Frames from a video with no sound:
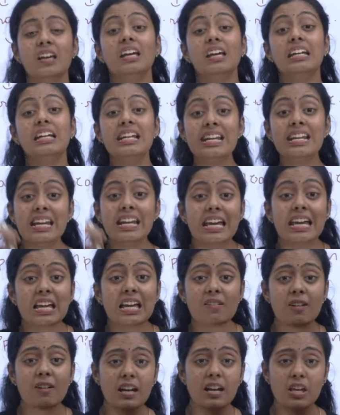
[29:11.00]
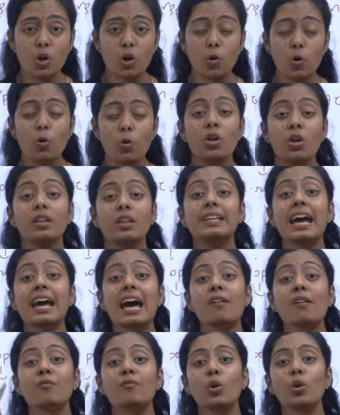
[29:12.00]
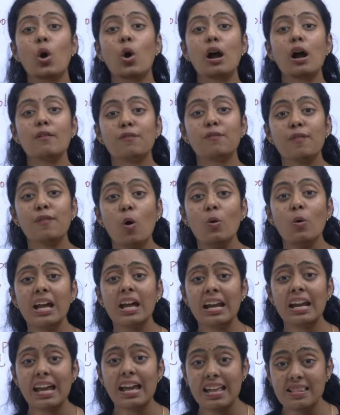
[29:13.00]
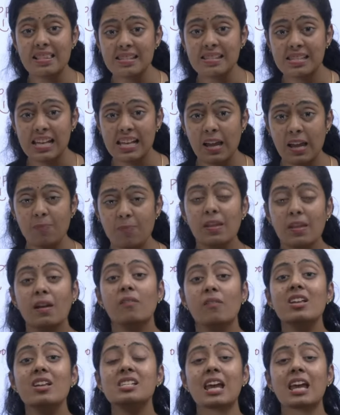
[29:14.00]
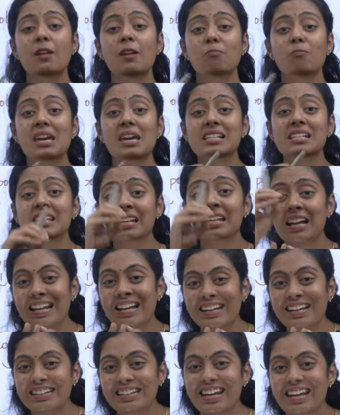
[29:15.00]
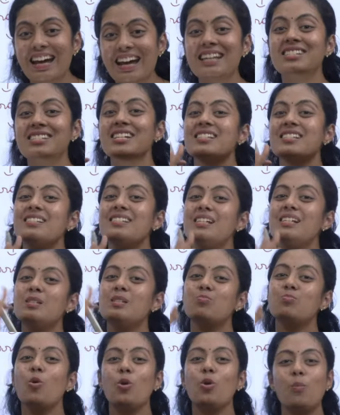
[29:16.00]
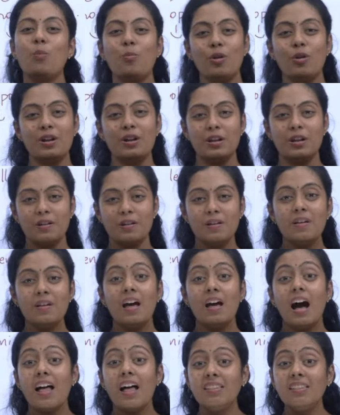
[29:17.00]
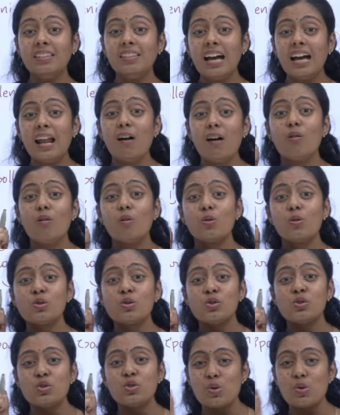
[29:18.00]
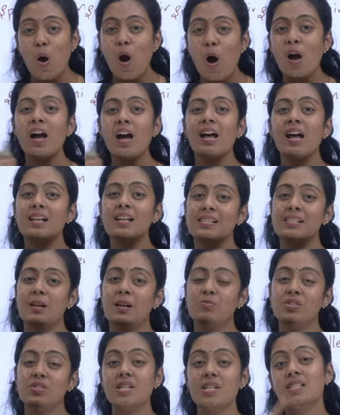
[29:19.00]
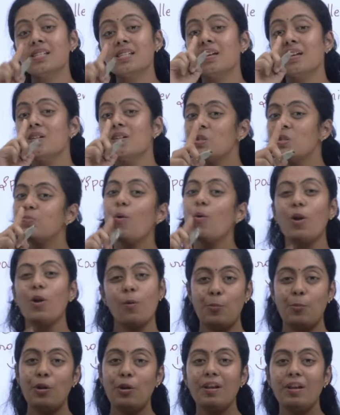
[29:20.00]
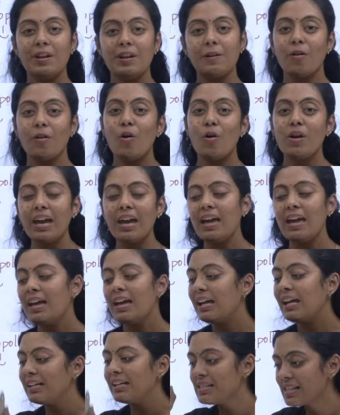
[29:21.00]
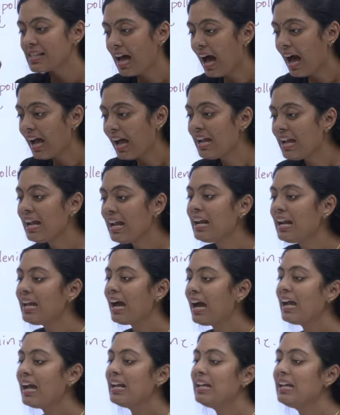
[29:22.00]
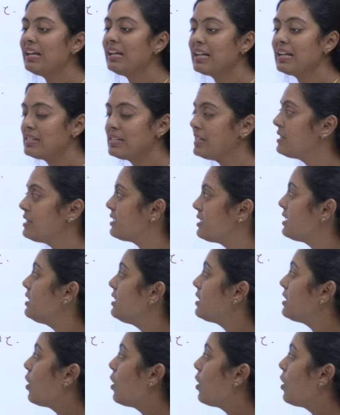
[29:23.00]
Inniki varkyo, they have not found an enzyme which can basically digest this sporopollenin. Andalavukku strong ana substance sporopollenin. Okay, it is a highly resistant.